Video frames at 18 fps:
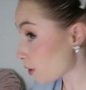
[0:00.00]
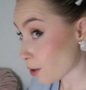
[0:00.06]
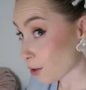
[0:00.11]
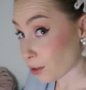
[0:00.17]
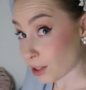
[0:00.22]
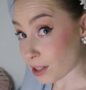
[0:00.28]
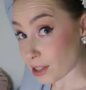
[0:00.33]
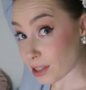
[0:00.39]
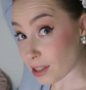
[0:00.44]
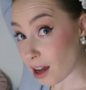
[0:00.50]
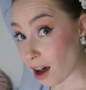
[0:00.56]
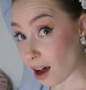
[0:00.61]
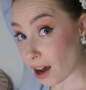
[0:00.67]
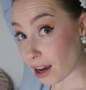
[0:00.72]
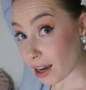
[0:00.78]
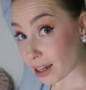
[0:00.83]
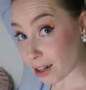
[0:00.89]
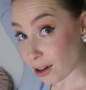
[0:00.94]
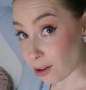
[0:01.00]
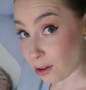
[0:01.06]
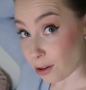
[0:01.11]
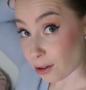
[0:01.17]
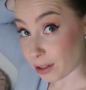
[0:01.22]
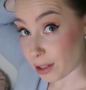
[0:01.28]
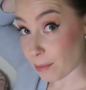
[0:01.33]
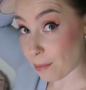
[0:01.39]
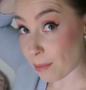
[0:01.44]
it on the side or
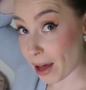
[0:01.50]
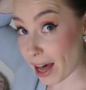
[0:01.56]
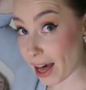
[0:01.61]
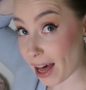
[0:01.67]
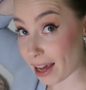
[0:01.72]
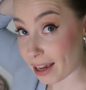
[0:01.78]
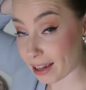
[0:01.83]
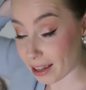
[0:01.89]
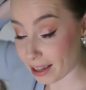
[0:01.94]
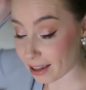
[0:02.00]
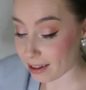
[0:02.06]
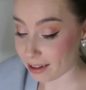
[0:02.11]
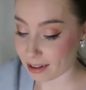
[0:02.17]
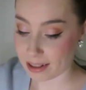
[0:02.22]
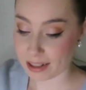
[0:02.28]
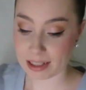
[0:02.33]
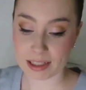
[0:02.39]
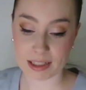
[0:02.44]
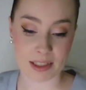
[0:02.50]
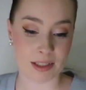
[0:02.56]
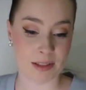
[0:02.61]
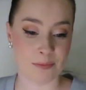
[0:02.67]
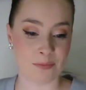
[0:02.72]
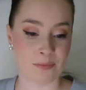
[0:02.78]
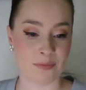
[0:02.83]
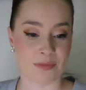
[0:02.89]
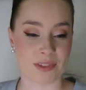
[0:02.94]
on the back.
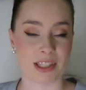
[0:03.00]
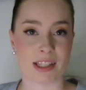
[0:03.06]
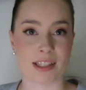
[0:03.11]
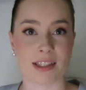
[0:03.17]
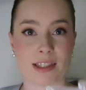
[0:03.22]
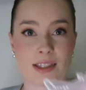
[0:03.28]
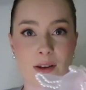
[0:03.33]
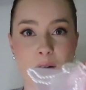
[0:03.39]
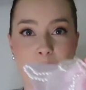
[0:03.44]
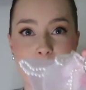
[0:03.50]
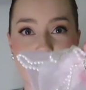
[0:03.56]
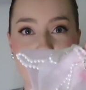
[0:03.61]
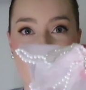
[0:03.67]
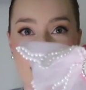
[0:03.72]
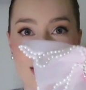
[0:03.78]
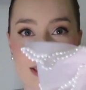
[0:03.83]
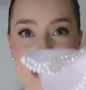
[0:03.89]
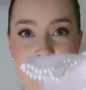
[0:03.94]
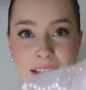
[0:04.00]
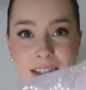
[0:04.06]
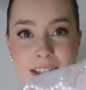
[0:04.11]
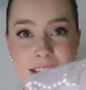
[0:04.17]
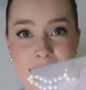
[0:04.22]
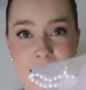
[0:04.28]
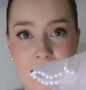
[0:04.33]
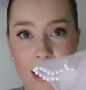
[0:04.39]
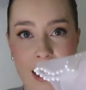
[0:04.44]
Just so nice. And
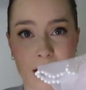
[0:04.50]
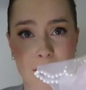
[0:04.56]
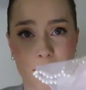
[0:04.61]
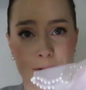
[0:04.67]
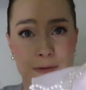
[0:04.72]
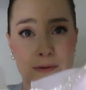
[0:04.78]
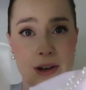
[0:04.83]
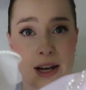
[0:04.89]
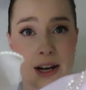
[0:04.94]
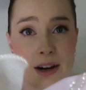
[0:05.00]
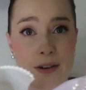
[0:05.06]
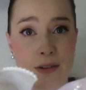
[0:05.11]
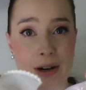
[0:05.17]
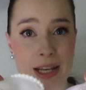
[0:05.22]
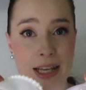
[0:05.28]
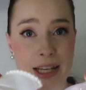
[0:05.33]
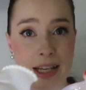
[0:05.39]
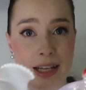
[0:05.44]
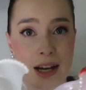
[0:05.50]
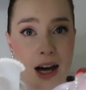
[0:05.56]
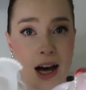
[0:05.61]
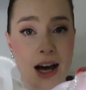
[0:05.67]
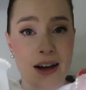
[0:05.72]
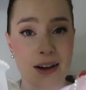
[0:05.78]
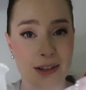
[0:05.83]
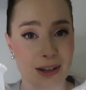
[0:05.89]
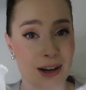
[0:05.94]
these are kind of very
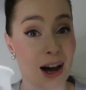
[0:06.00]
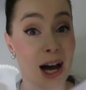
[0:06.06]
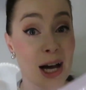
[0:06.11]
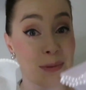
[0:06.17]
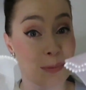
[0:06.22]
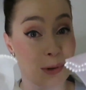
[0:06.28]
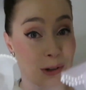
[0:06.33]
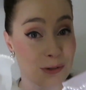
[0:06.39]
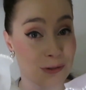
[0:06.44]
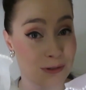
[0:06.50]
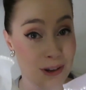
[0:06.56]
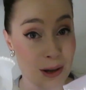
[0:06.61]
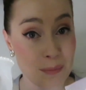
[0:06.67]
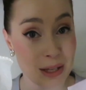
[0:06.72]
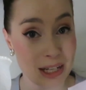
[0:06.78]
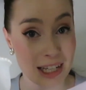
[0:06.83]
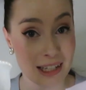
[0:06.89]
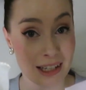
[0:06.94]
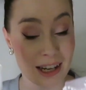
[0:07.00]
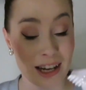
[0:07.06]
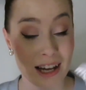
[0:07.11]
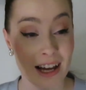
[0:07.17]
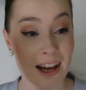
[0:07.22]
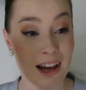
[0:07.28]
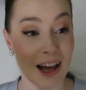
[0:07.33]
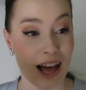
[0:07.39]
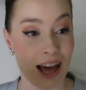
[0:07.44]
hyper feminine
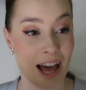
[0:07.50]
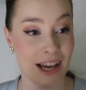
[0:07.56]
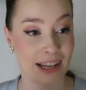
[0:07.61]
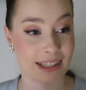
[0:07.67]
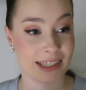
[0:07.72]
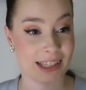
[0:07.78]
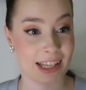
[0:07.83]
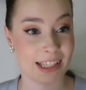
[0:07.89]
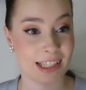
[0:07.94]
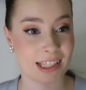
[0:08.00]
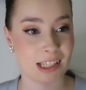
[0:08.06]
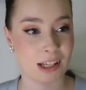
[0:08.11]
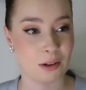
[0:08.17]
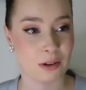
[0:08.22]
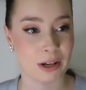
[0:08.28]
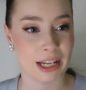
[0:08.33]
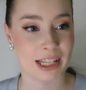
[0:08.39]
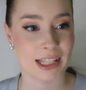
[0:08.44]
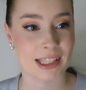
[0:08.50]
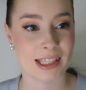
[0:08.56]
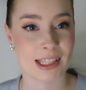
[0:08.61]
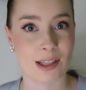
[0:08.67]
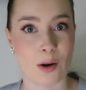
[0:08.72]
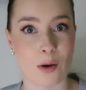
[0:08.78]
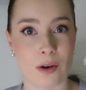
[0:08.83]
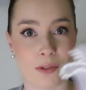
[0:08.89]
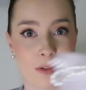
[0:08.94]
accessories,
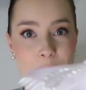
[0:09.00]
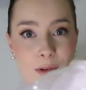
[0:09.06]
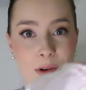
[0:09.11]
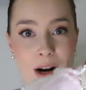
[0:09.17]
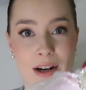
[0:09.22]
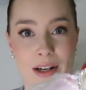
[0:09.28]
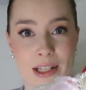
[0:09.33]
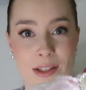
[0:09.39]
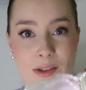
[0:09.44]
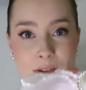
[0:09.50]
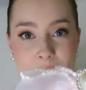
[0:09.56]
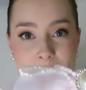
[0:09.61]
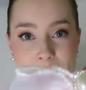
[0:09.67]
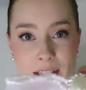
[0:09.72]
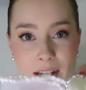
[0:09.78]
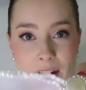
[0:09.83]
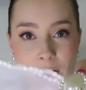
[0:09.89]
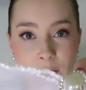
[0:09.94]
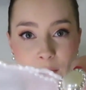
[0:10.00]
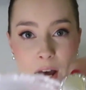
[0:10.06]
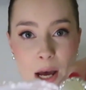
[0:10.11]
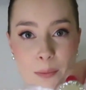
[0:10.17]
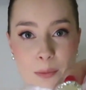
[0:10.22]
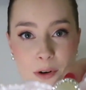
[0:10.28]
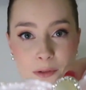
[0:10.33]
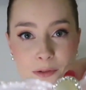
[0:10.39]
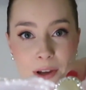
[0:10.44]
so if you are into that kind of
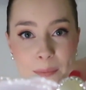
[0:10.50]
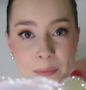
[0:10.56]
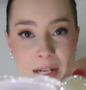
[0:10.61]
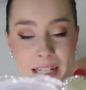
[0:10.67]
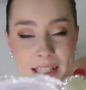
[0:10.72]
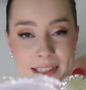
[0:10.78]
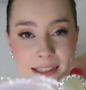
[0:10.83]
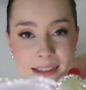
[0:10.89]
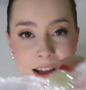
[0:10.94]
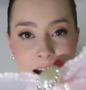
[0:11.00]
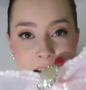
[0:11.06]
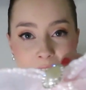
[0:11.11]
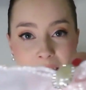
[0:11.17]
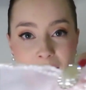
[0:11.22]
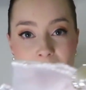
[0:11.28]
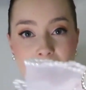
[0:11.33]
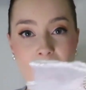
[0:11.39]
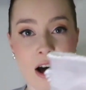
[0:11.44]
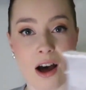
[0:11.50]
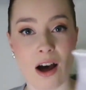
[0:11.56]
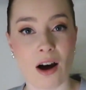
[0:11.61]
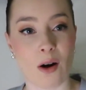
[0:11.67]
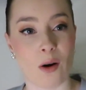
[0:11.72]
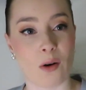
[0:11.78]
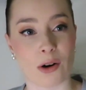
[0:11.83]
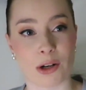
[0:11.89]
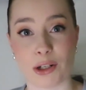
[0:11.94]
hyper feminine style
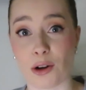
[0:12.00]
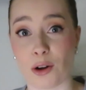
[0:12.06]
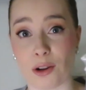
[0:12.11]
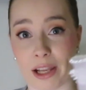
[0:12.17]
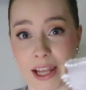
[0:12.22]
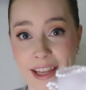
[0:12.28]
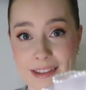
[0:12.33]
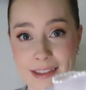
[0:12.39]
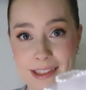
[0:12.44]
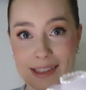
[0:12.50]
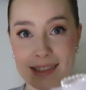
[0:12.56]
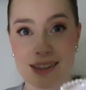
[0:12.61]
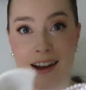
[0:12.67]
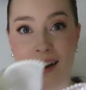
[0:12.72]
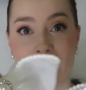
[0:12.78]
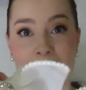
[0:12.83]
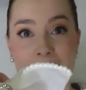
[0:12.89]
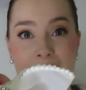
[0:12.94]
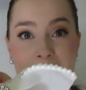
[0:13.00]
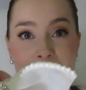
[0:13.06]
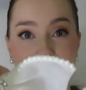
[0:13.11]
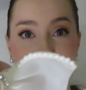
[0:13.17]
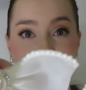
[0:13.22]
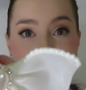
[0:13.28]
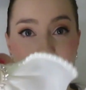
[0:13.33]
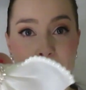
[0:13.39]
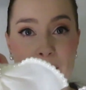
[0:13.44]
or dollette style,
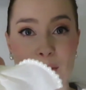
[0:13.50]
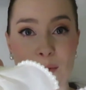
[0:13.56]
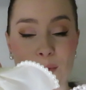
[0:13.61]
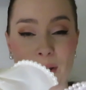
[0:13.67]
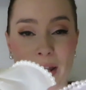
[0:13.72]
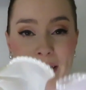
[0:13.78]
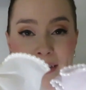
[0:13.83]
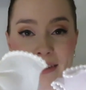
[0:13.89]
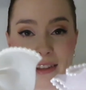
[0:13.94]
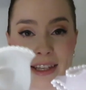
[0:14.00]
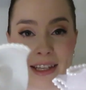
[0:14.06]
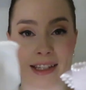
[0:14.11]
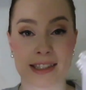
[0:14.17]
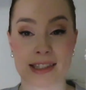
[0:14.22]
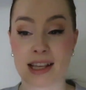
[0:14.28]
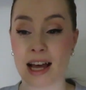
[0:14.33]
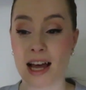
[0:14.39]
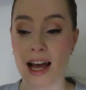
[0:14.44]
maybe you like these.